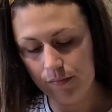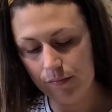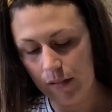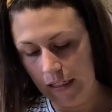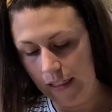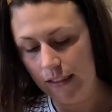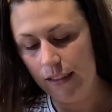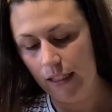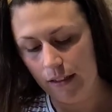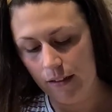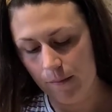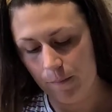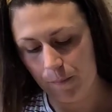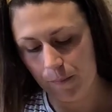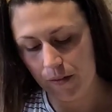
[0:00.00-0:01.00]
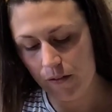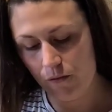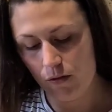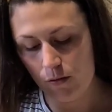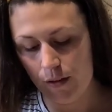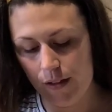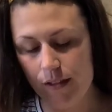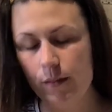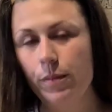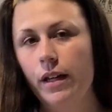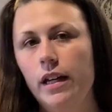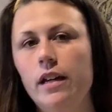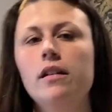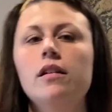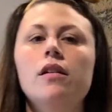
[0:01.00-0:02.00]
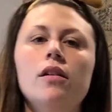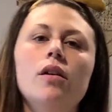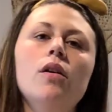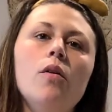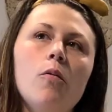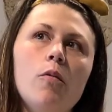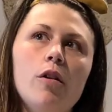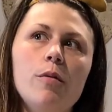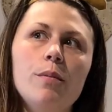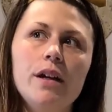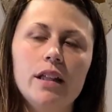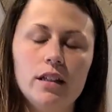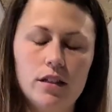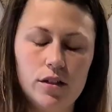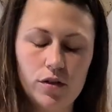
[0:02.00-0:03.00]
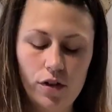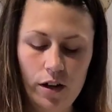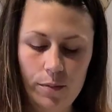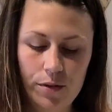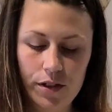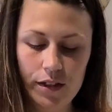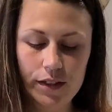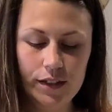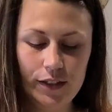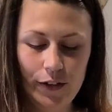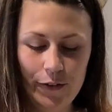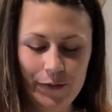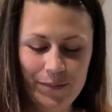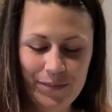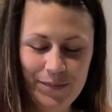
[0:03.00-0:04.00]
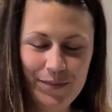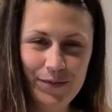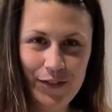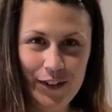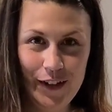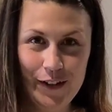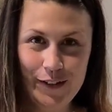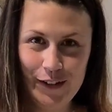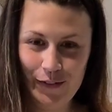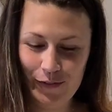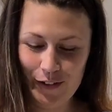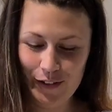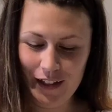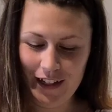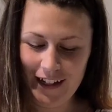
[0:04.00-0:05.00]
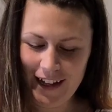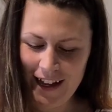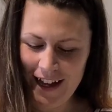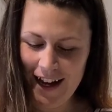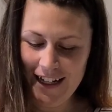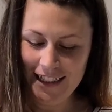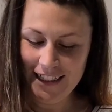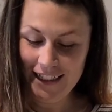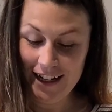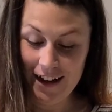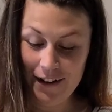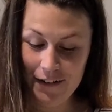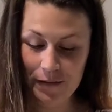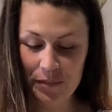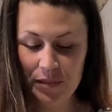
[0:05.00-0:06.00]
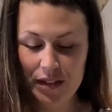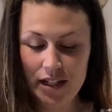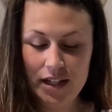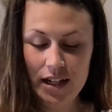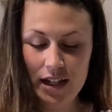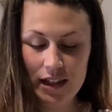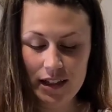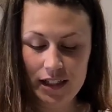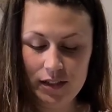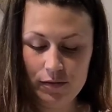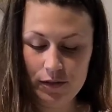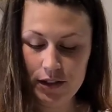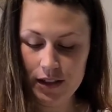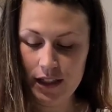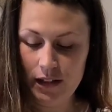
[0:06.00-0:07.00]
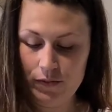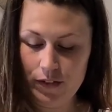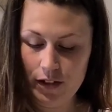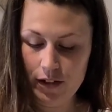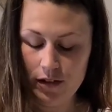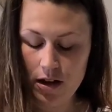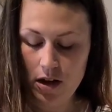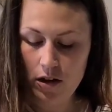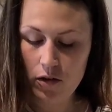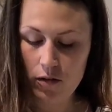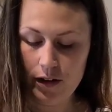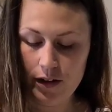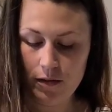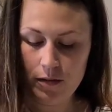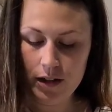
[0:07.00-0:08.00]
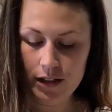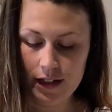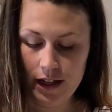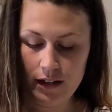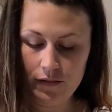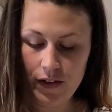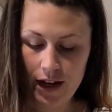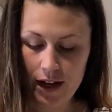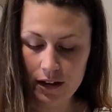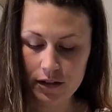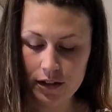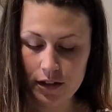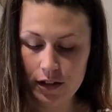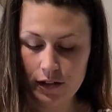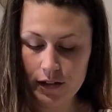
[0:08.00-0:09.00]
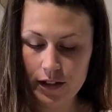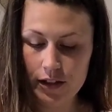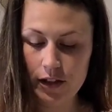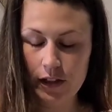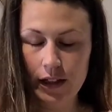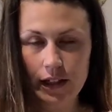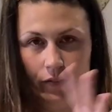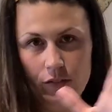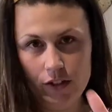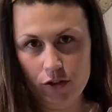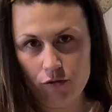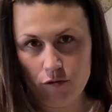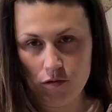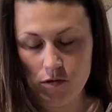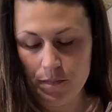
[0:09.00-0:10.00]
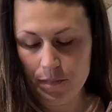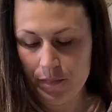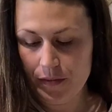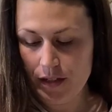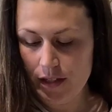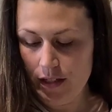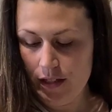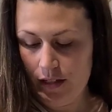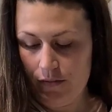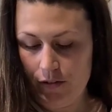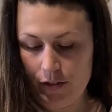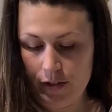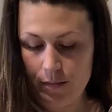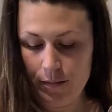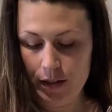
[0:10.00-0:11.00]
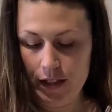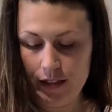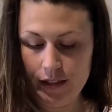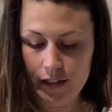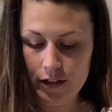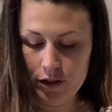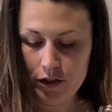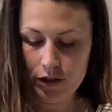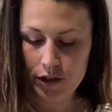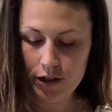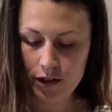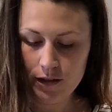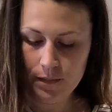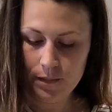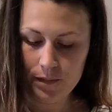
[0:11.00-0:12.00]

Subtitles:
Like I said, the full recipe will be in the description, so for those of you like, I didn't know. This will just give you a quick rundown of how to do it so you can get a visual if you're completely unsure.